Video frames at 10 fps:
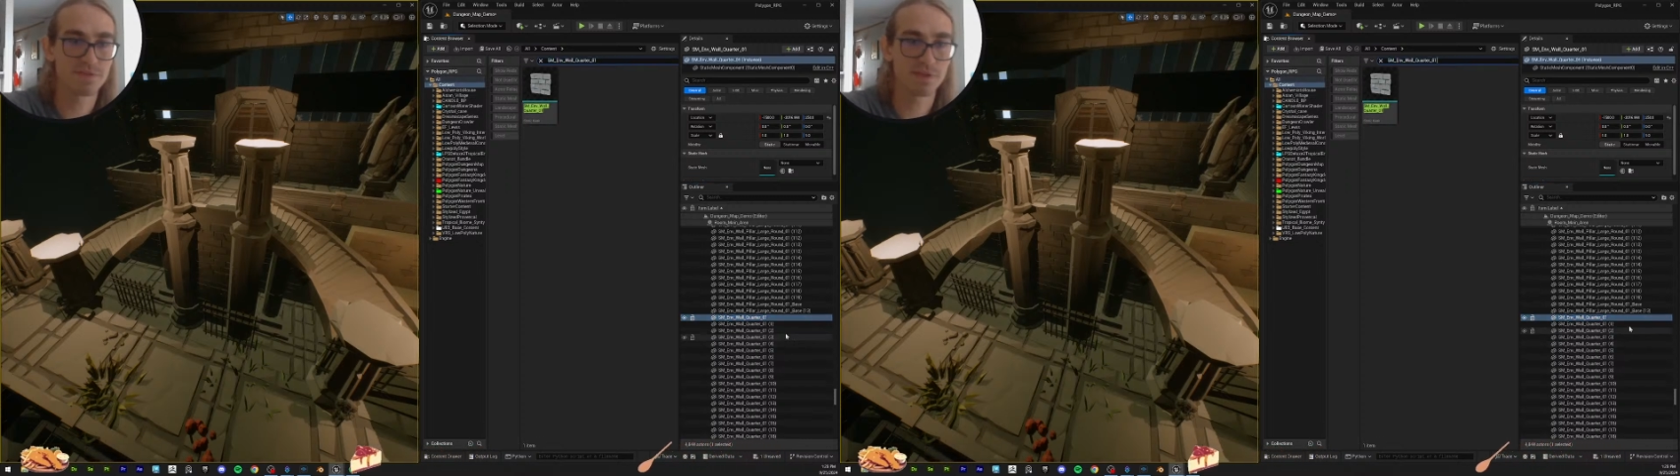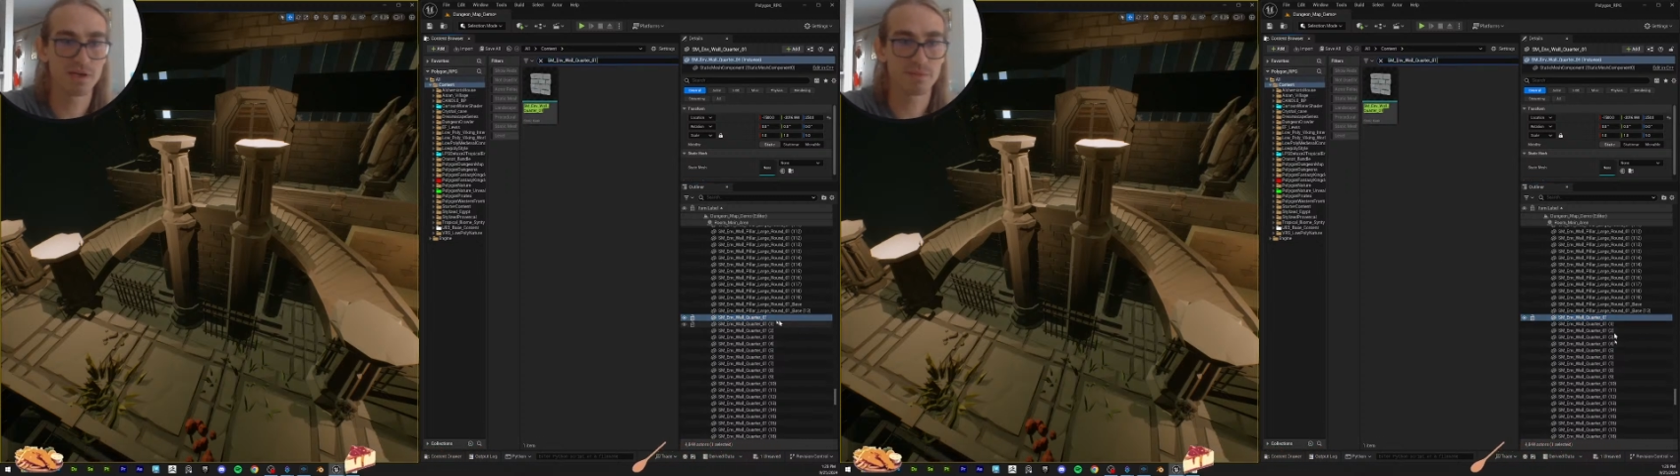
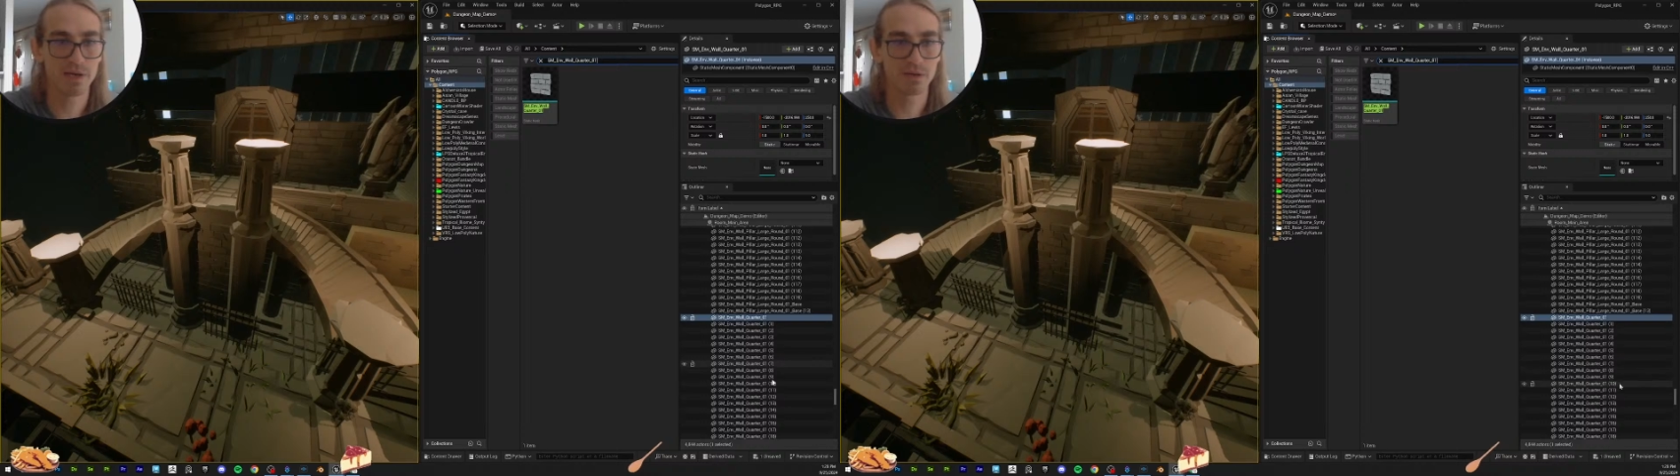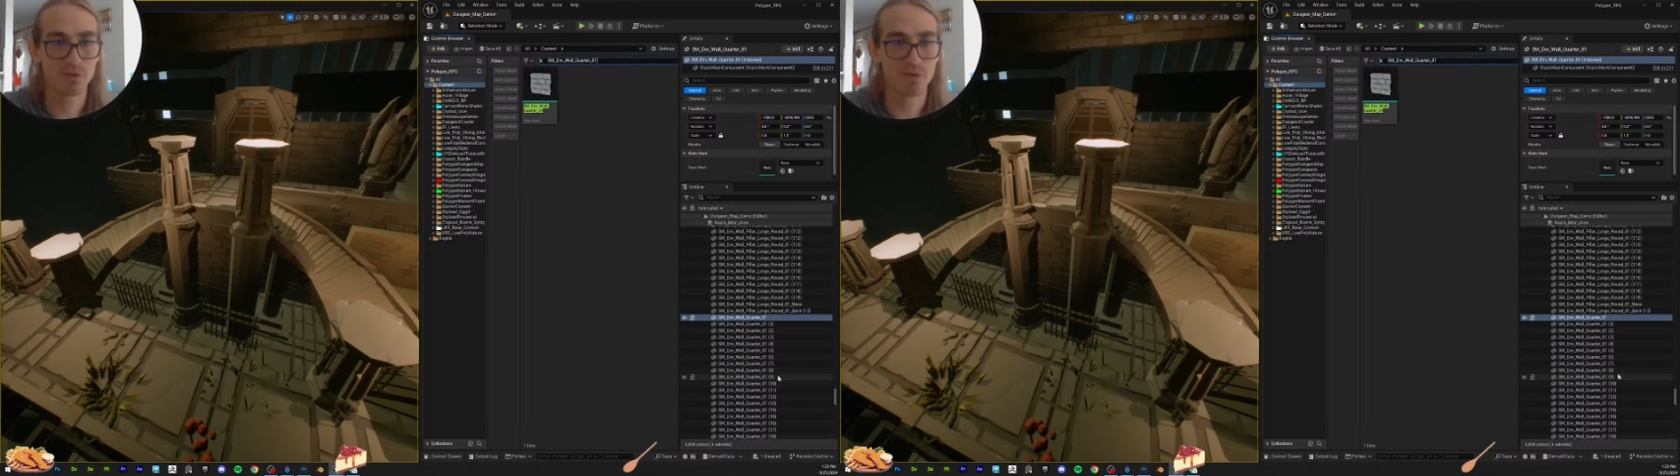think
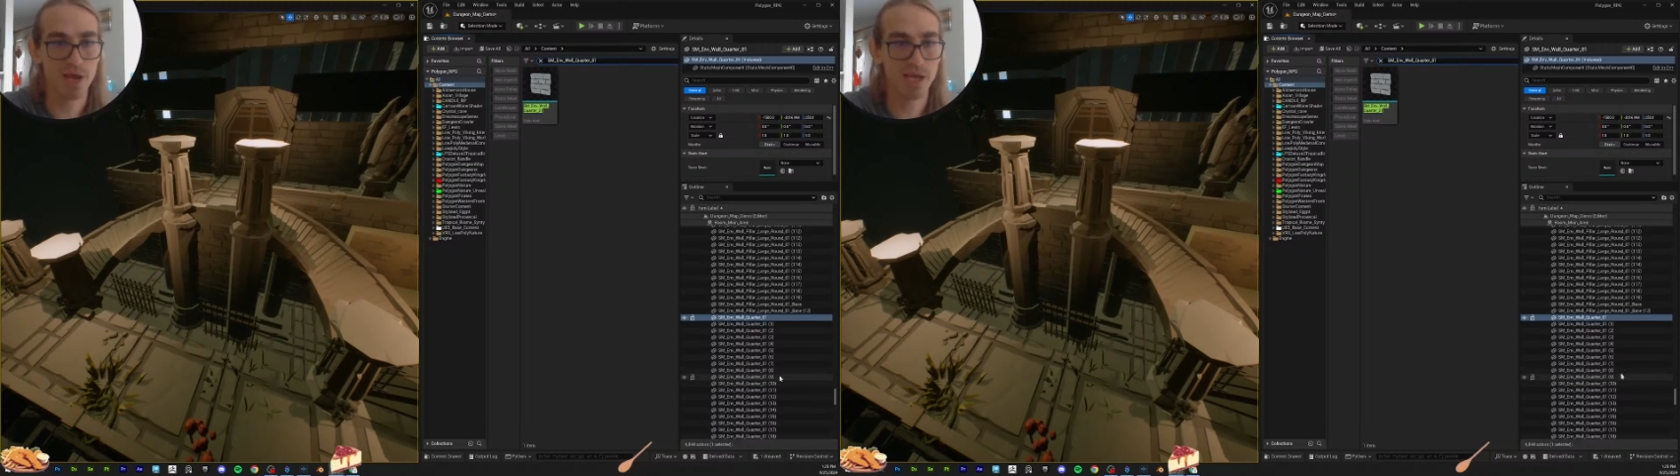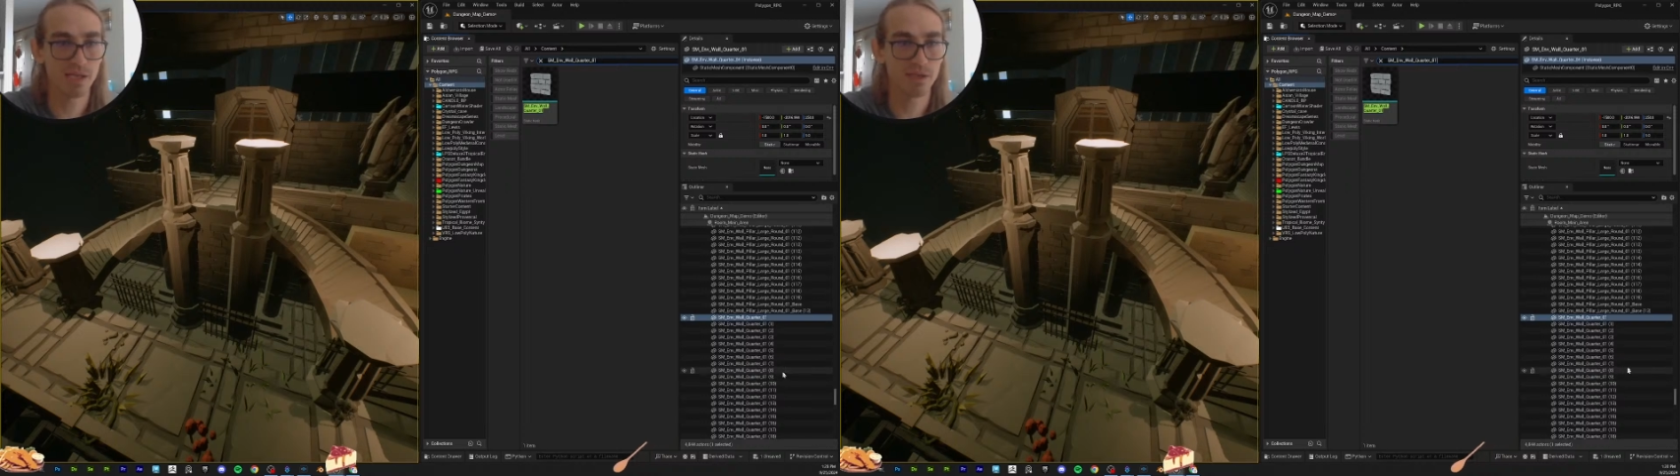about
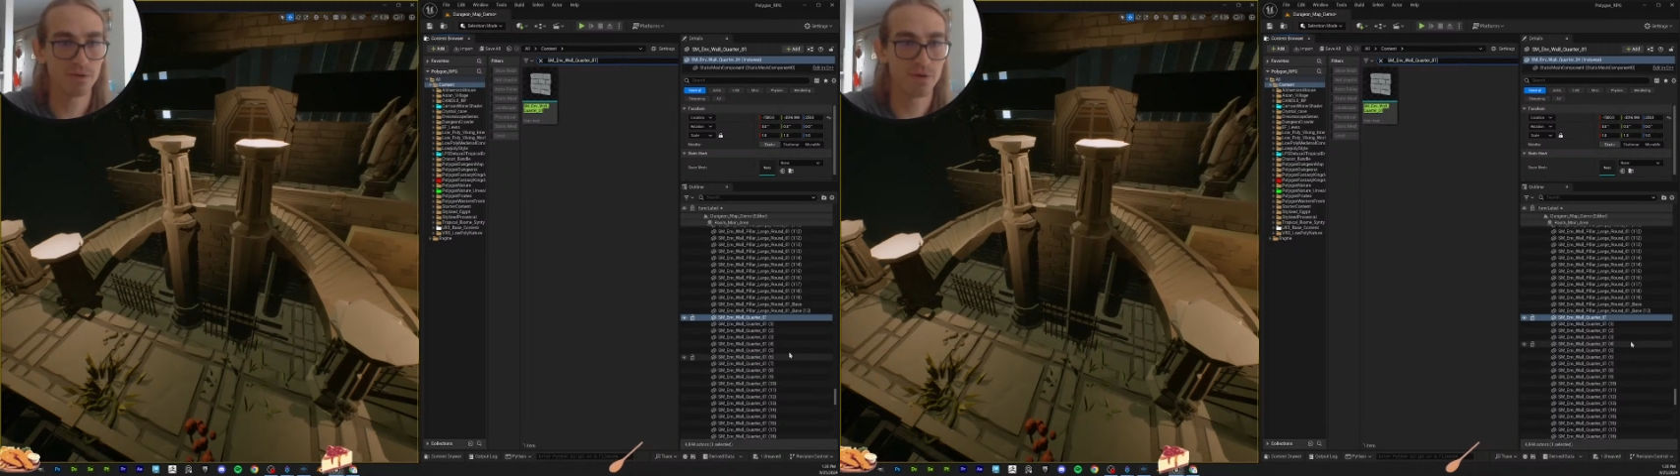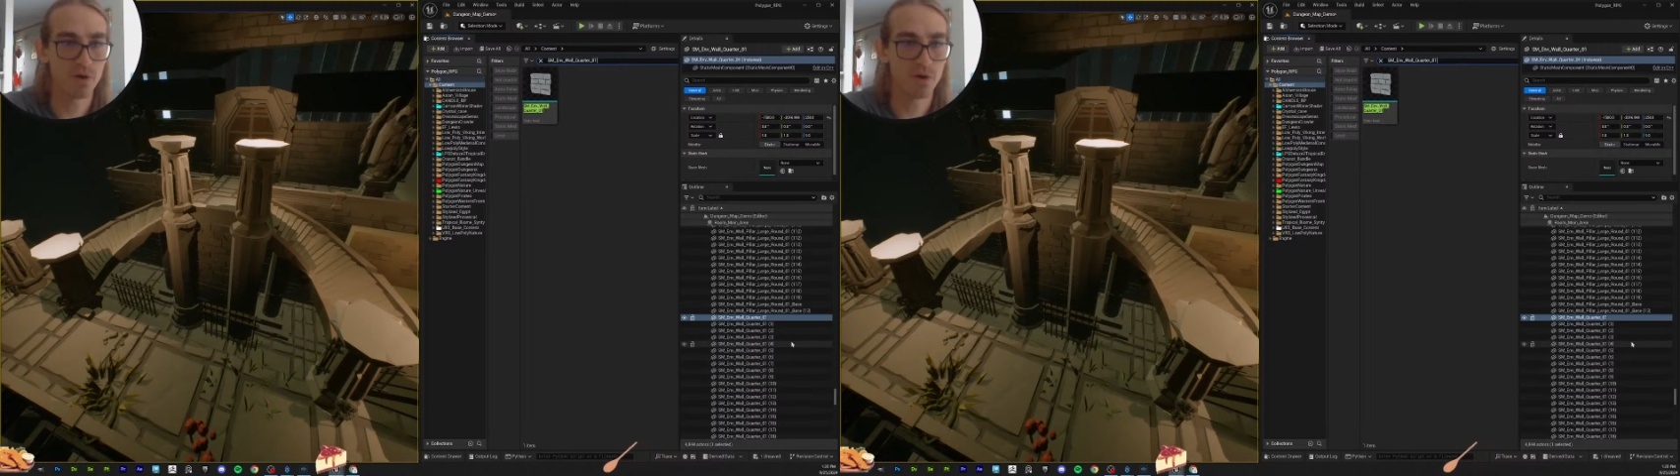creating your